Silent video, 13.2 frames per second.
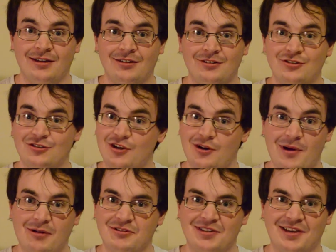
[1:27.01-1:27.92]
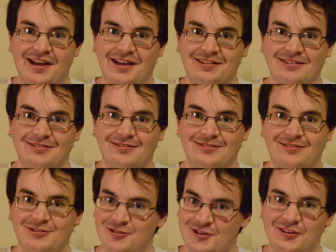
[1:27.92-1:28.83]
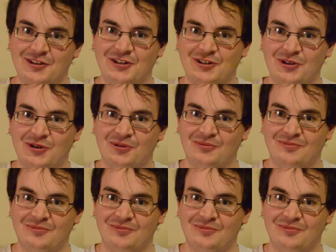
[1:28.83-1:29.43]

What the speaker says: Just go outside. There's nothing to do.